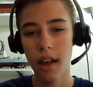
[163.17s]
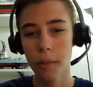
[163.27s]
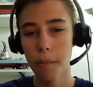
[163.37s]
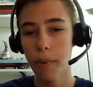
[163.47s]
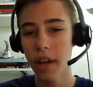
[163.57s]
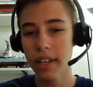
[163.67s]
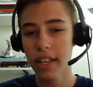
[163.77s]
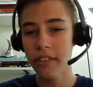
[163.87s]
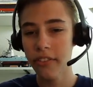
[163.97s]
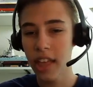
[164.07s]
But
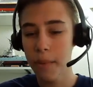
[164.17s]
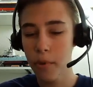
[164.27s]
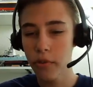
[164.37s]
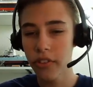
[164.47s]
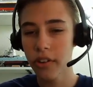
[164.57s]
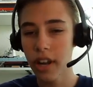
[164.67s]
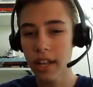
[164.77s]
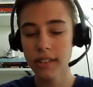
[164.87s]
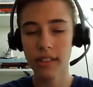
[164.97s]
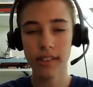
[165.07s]
if they move their
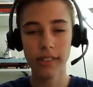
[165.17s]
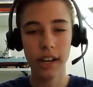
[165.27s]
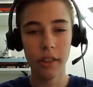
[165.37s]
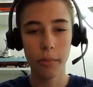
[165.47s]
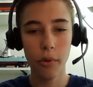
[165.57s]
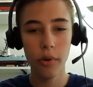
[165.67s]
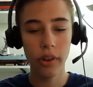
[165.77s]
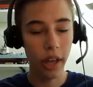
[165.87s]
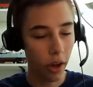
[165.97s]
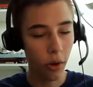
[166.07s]
knight to the side of the board,
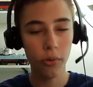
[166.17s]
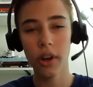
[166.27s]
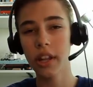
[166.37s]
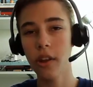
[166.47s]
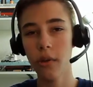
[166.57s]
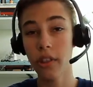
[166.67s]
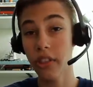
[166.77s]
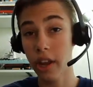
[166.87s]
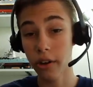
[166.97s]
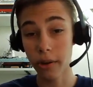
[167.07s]
I already know that
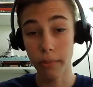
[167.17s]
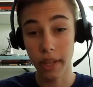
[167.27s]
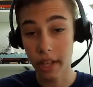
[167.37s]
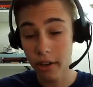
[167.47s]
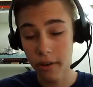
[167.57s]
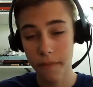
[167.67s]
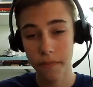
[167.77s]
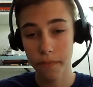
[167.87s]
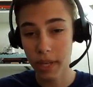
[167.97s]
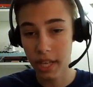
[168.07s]
they are a beginner,
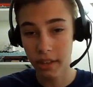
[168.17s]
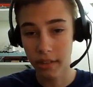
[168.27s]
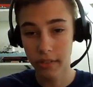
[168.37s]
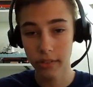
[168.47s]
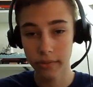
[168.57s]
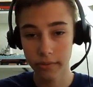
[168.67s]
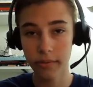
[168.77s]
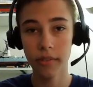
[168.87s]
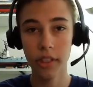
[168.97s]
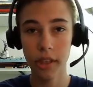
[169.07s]
because
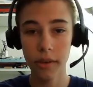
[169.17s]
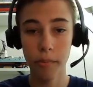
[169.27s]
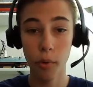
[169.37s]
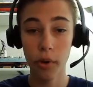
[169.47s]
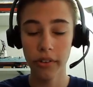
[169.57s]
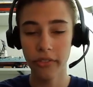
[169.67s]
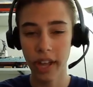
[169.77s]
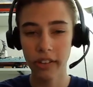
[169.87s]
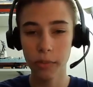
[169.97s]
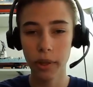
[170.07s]
the more
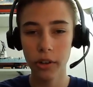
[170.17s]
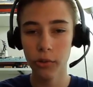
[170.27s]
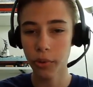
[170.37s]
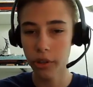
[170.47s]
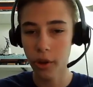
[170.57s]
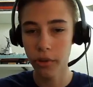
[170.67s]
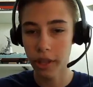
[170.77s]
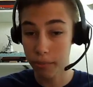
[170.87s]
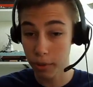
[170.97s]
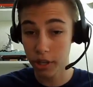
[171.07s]
advanced players will know
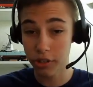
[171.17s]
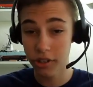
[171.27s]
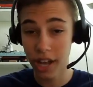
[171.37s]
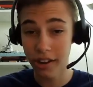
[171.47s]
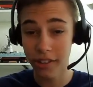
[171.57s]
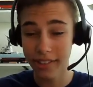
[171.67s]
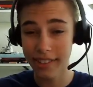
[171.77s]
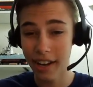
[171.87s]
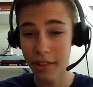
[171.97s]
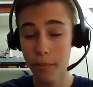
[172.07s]
that putting your knight on the
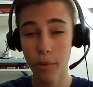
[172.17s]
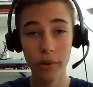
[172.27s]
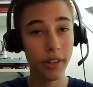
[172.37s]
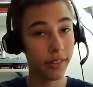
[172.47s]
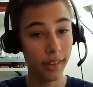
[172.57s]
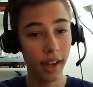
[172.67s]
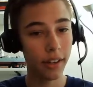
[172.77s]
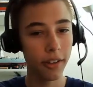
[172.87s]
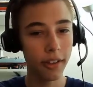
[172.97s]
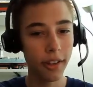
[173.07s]
side of the board is not
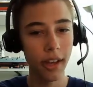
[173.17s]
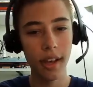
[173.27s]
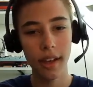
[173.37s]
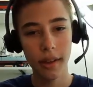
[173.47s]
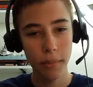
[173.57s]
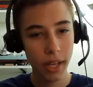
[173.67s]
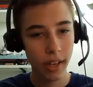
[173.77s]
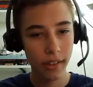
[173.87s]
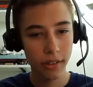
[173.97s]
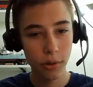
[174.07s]
good
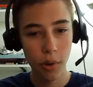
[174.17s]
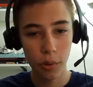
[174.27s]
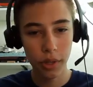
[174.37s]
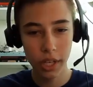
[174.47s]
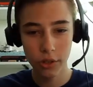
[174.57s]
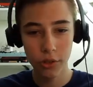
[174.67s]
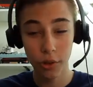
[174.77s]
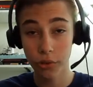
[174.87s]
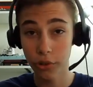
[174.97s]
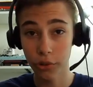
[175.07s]
because you only
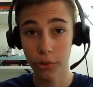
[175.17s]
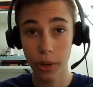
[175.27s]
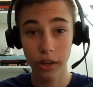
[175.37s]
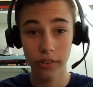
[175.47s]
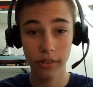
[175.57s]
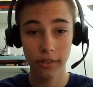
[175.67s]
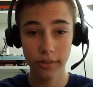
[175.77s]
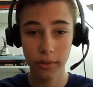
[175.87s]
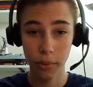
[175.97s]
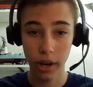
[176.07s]
control 2 squares,
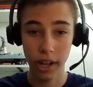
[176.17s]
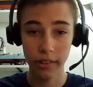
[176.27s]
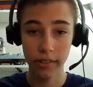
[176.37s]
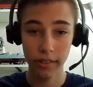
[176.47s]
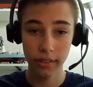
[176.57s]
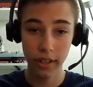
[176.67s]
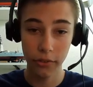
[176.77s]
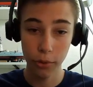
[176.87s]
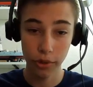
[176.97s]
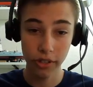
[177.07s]
whereas if
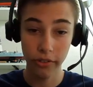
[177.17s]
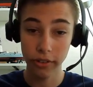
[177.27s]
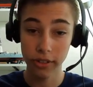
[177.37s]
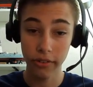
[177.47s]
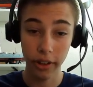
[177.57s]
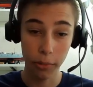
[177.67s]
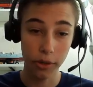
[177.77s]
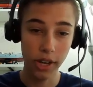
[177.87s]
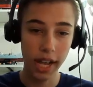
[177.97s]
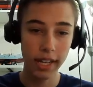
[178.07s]
you were to develop
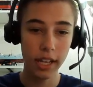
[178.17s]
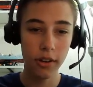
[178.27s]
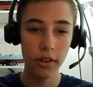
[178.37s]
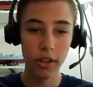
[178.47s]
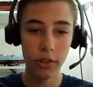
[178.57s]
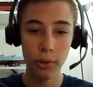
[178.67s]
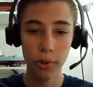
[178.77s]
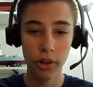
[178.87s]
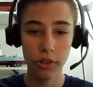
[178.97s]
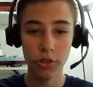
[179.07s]
your knight here, you
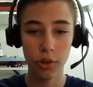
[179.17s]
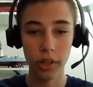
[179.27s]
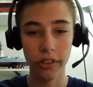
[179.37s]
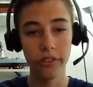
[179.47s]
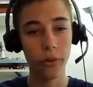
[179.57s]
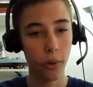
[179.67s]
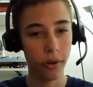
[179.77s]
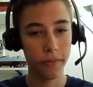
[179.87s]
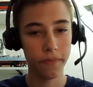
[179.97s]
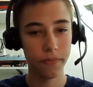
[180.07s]
are controlling 4.
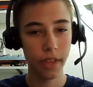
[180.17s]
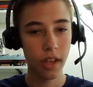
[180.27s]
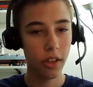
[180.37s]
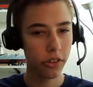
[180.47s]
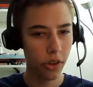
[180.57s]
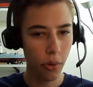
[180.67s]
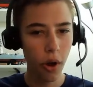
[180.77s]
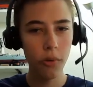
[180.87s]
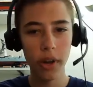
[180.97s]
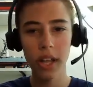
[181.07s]
So
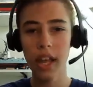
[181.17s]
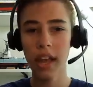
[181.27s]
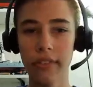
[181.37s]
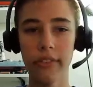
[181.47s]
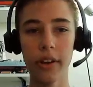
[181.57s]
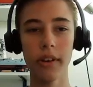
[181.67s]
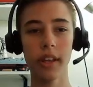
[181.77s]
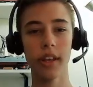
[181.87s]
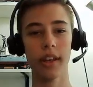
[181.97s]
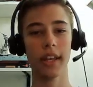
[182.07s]
already
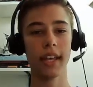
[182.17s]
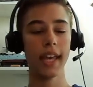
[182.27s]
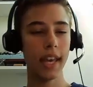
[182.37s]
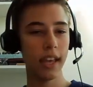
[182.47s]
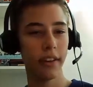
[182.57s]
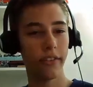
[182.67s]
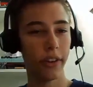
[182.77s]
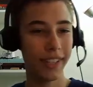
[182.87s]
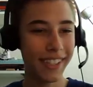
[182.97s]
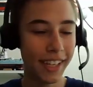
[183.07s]
very key and a
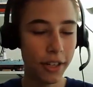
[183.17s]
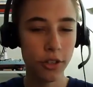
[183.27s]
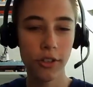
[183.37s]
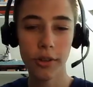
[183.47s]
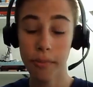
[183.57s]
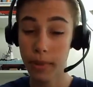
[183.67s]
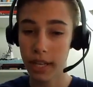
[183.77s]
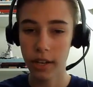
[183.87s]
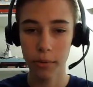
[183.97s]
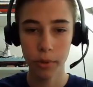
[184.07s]
very signature
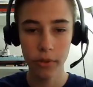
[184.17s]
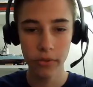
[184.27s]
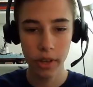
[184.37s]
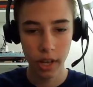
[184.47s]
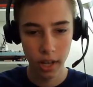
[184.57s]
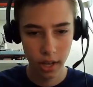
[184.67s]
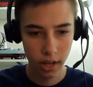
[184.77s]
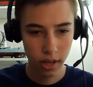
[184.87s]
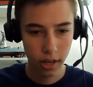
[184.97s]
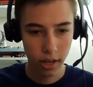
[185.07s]
beginner move.
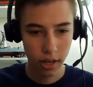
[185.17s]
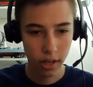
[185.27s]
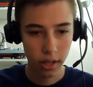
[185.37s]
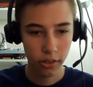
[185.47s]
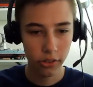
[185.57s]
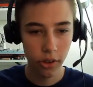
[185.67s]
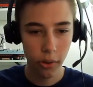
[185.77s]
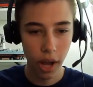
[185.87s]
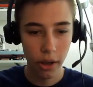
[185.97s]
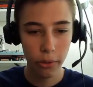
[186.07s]

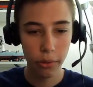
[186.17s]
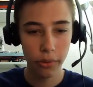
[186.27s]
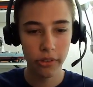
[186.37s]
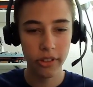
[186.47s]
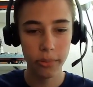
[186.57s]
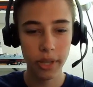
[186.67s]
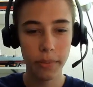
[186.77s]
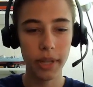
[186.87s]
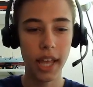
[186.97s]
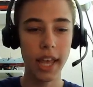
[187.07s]
So I will simply
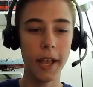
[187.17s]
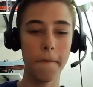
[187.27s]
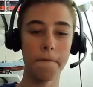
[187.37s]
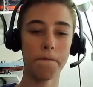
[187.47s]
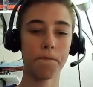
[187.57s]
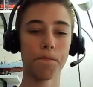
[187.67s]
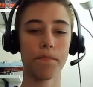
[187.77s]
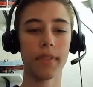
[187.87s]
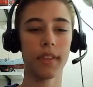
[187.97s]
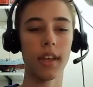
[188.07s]
play
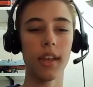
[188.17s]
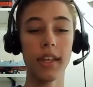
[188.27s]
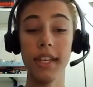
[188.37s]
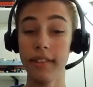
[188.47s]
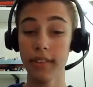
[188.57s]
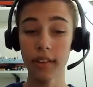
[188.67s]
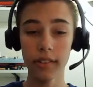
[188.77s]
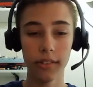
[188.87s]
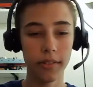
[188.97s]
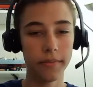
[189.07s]

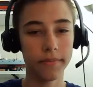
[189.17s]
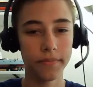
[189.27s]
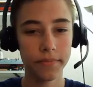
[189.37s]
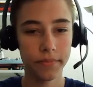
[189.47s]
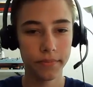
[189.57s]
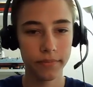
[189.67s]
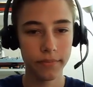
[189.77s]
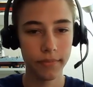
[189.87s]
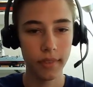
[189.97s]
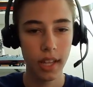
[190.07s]
e6.
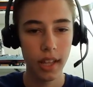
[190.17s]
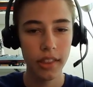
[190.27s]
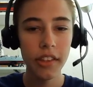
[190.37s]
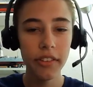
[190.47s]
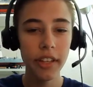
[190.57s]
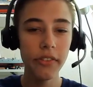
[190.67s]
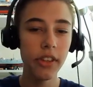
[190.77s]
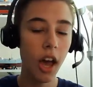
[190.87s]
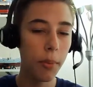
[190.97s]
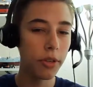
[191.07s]
This leaves
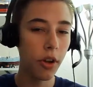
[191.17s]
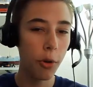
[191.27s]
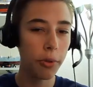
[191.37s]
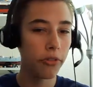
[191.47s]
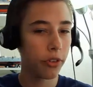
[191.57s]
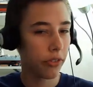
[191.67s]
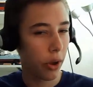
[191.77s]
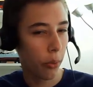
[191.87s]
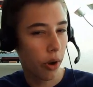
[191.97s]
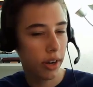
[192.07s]
the option open for if I
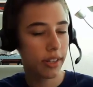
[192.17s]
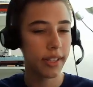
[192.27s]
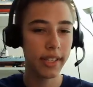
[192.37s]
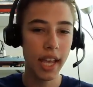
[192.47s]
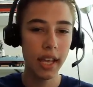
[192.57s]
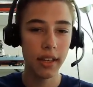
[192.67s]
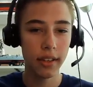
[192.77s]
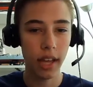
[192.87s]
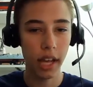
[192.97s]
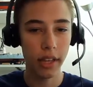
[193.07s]
wanted to take,
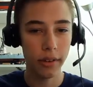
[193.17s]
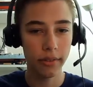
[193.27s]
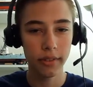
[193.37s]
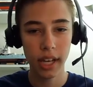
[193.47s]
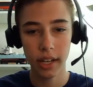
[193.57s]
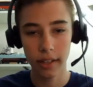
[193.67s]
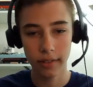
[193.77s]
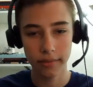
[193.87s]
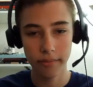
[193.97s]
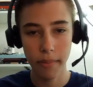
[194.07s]
I could kind of
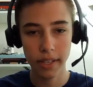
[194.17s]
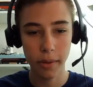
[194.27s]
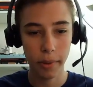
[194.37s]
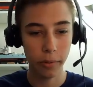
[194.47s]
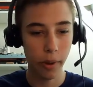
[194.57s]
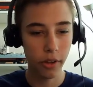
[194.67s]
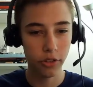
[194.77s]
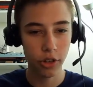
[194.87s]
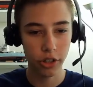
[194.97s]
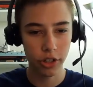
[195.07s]
mess up his pawn
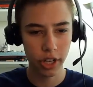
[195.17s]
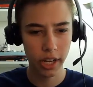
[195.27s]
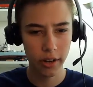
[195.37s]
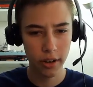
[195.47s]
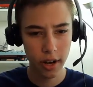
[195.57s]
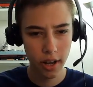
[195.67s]
structure here.